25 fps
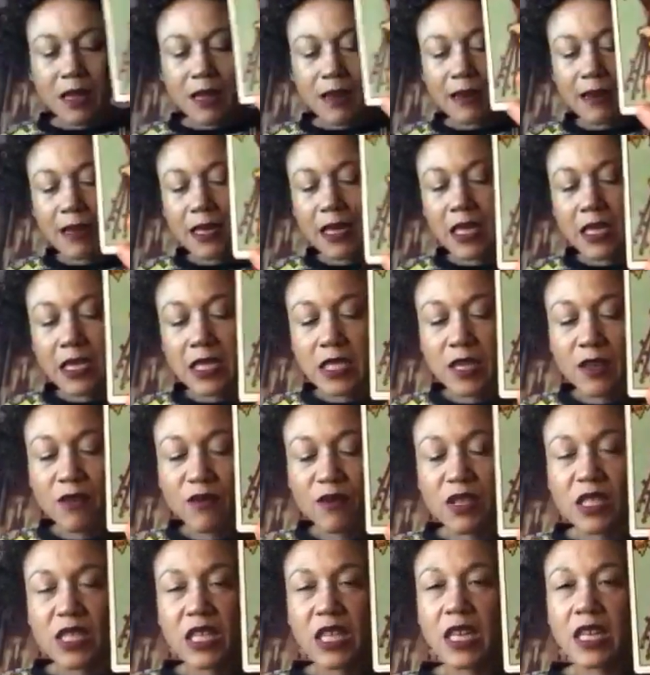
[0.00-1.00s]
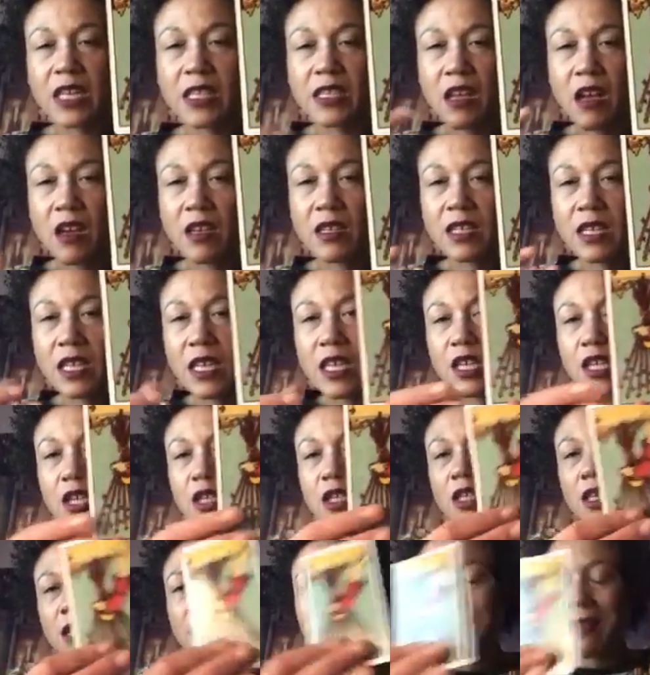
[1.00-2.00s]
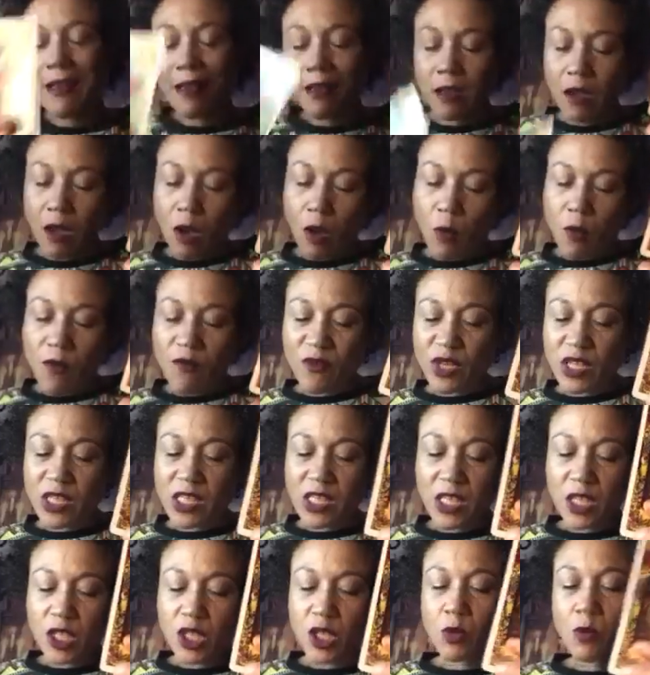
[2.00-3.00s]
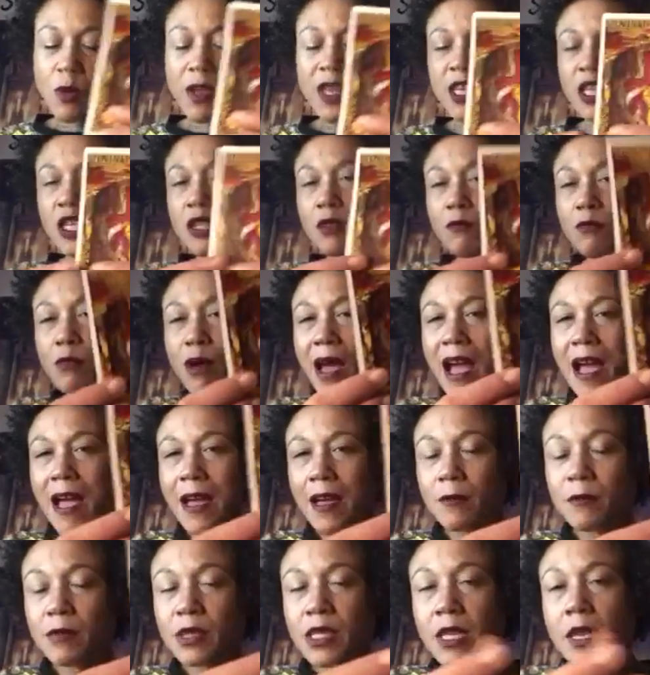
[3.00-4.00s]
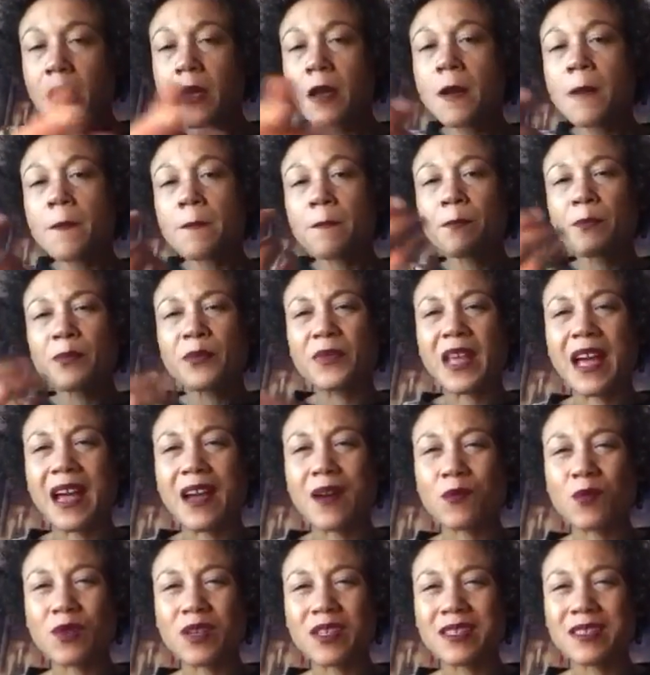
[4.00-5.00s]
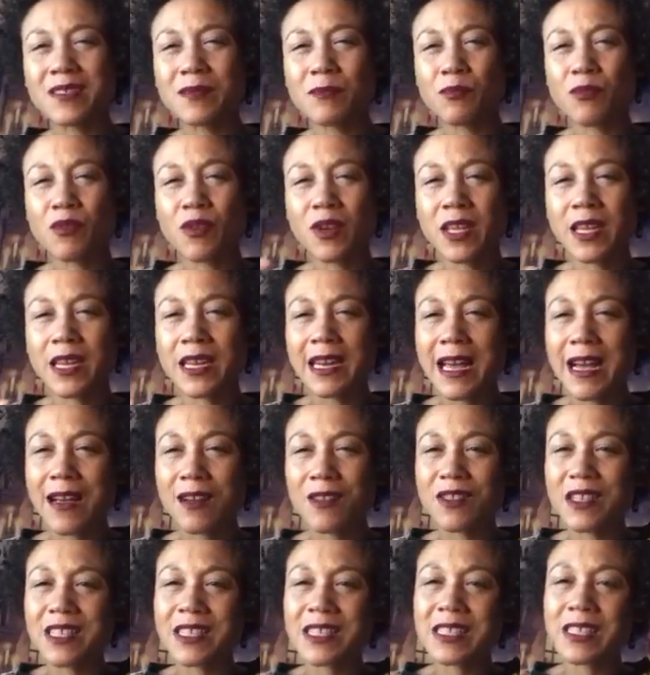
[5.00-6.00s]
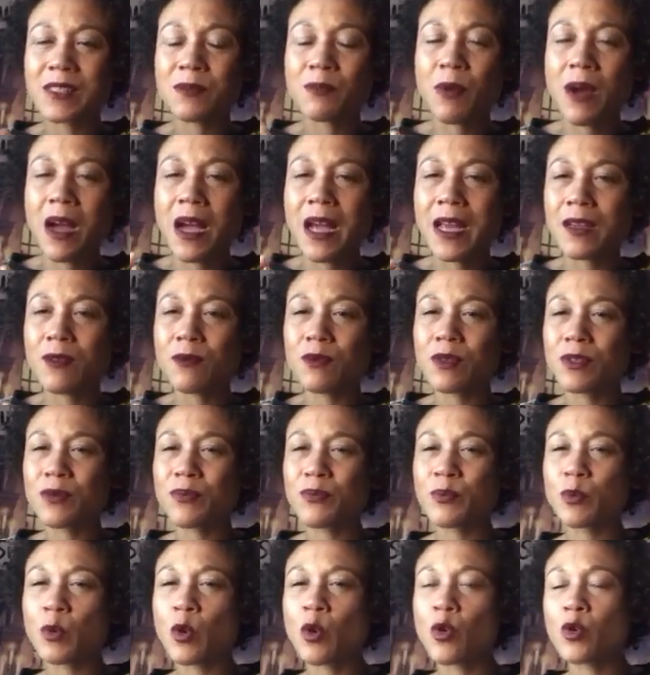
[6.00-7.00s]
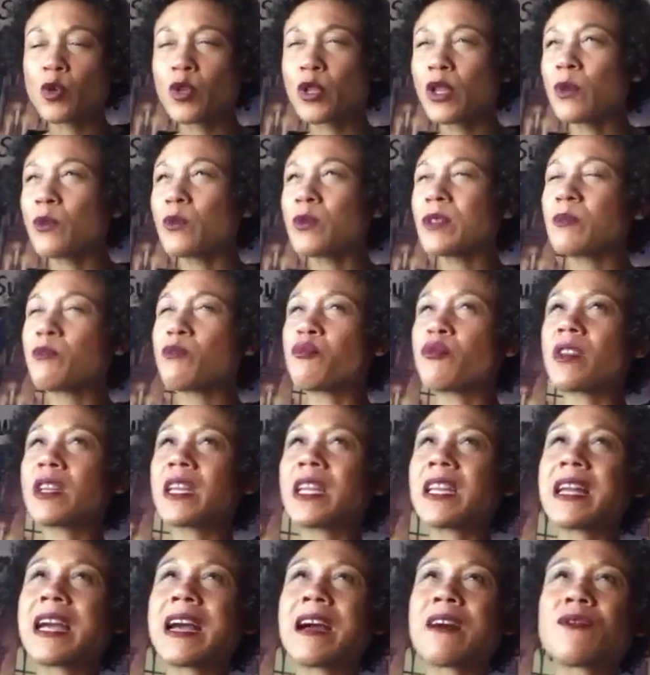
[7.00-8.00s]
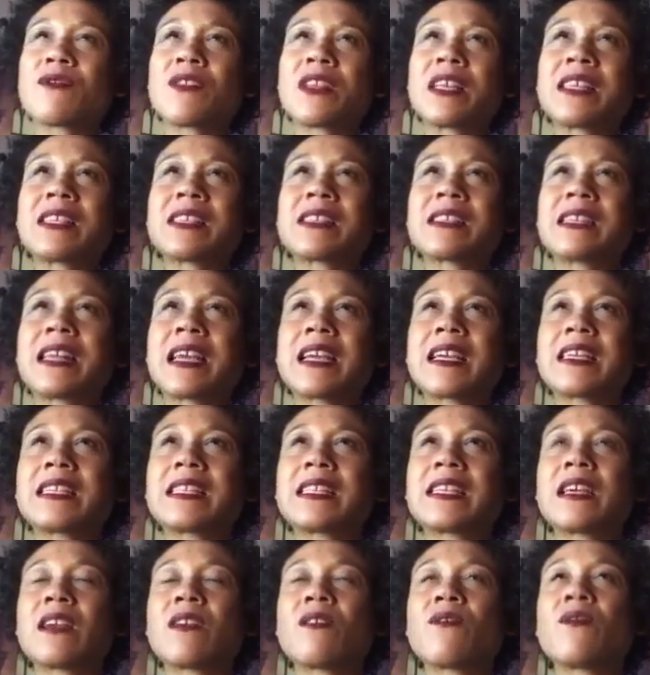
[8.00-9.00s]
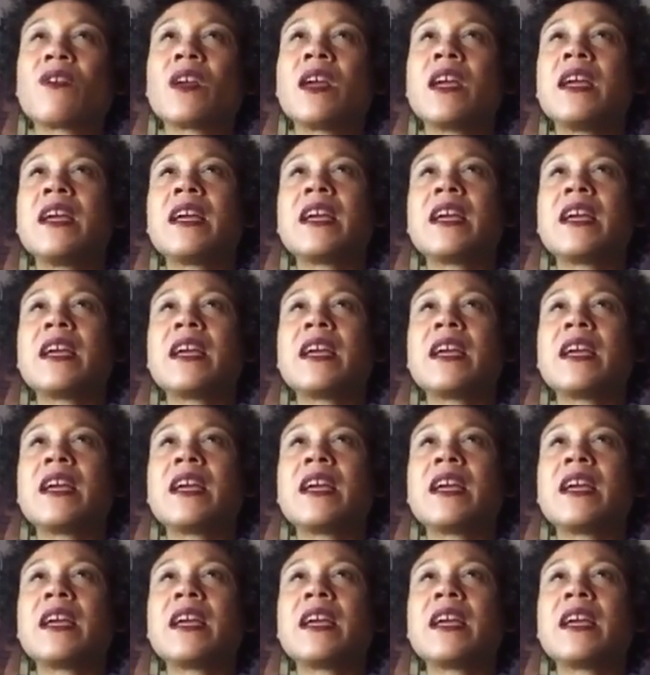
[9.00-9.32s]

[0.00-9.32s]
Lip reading: that negativity. It's asking you to let go of a situation perhaps that was bringing out this spite, or that was bringing out this negative.